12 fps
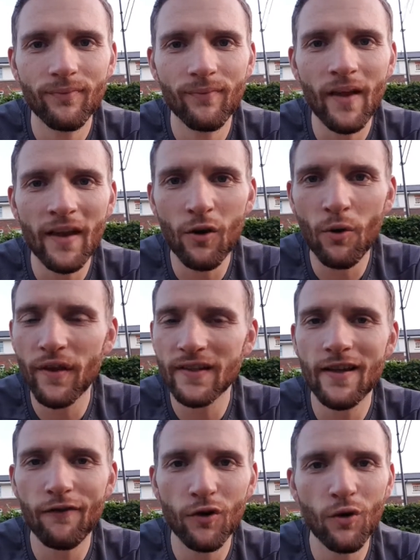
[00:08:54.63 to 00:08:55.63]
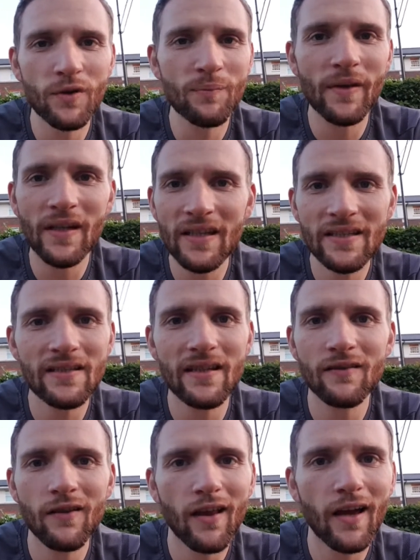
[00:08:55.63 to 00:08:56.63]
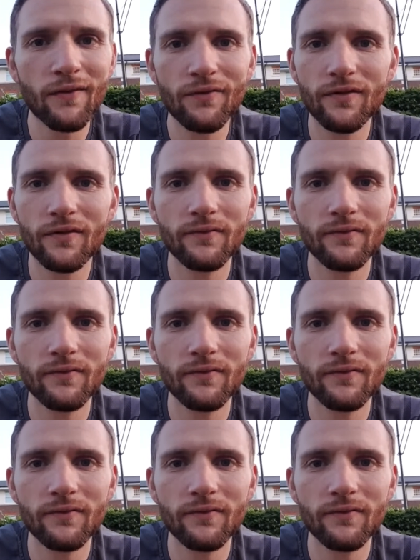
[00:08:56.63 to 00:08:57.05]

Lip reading: I know things haven't always been easy in your life.